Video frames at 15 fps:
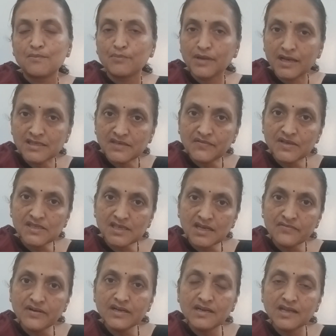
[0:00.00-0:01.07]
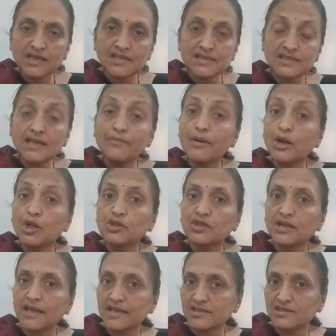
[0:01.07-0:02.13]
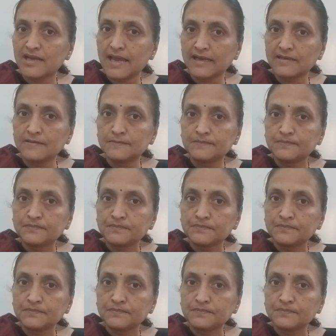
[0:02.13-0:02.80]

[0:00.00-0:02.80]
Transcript: Means if the servant does some unauthorized act,